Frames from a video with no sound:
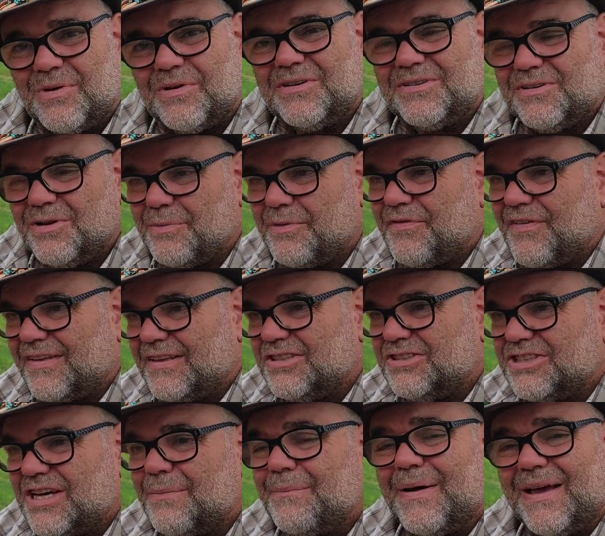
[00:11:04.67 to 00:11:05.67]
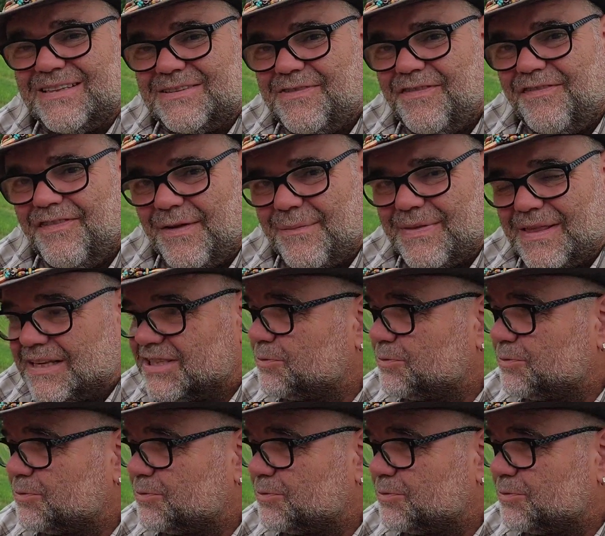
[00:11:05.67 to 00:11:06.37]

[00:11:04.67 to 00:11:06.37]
Well, not be funny, champagne's flipping